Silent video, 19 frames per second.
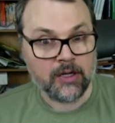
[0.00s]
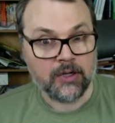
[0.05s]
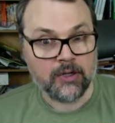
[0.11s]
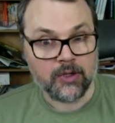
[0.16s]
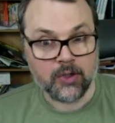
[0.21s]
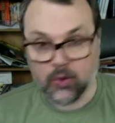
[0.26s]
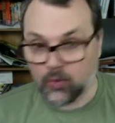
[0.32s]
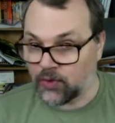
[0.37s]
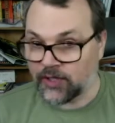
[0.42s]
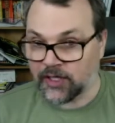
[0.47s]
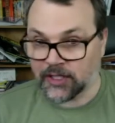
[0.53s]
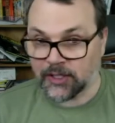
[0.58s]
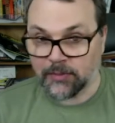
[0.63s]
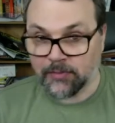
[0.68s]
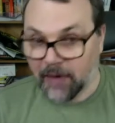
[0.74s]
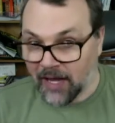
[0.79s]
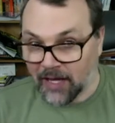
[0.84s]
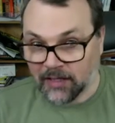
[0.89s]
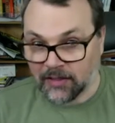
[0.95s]
you would
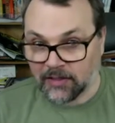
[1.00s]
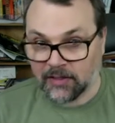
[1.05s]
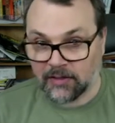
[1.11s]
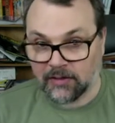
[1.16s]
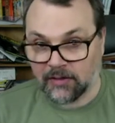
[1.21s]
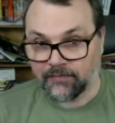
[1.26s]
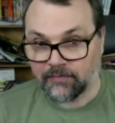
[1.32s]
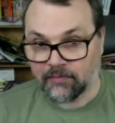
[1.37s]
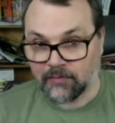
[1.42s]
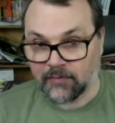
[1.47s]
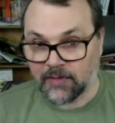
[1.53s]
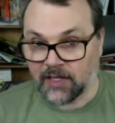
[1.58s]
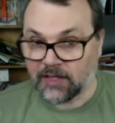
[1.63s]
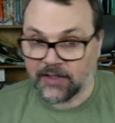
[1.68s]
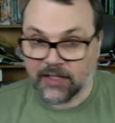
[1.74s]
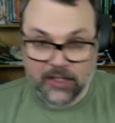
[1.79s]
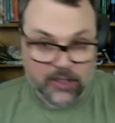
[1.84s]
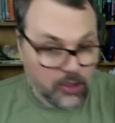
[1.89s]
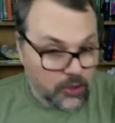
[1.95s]
expect that
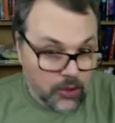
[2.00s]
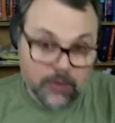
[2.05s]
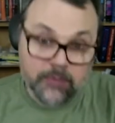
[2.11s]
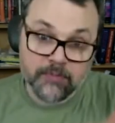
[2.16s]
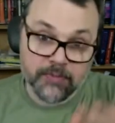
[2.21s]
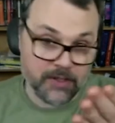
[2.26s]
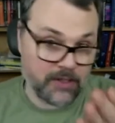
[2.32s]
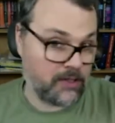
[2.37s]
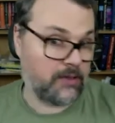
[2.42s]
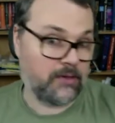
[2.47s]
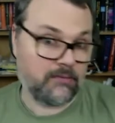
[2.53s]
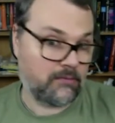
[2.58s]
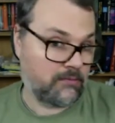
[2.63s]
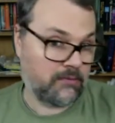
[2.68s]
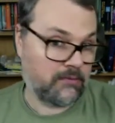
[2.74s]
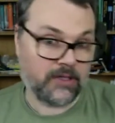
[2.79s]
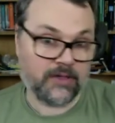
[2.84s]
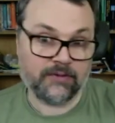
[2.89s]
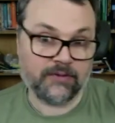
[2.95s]
there could be
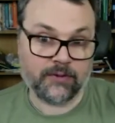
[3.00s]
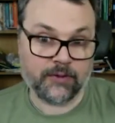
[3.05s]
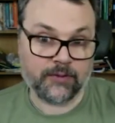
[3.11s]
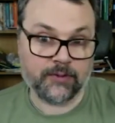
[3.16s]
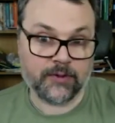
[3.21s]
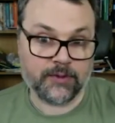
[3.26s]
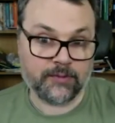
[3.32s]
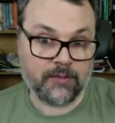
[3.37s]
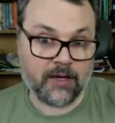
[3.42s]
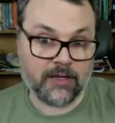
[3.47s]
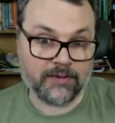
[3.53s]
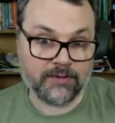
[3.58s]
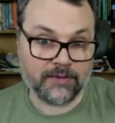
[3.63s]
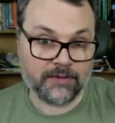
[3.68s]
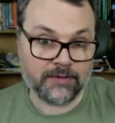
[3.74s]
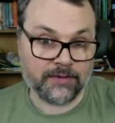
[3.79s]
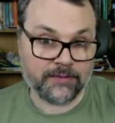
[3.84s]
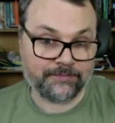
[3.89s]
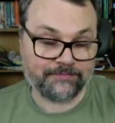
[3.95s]
different responses.